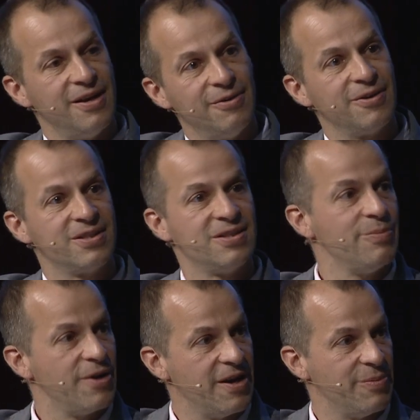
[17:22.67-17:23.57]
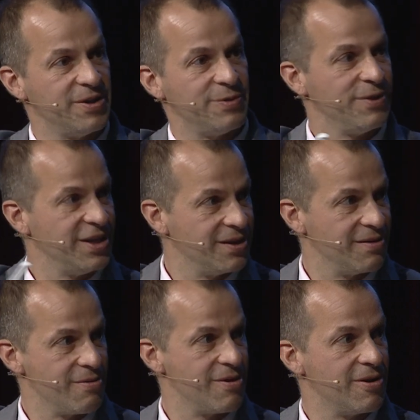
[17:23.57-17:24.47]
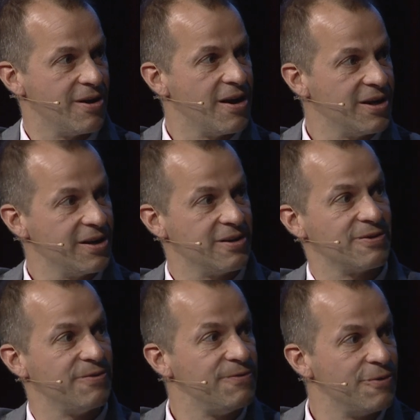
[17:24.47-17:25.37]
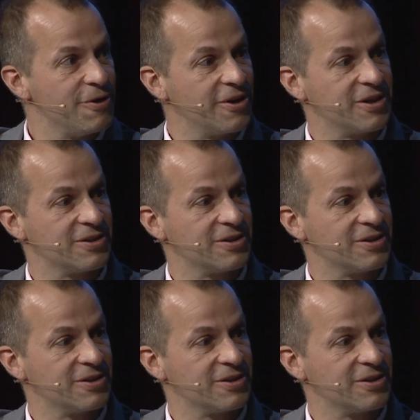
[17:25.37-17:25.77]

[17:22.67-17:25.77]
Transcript: not similar between the lines of work.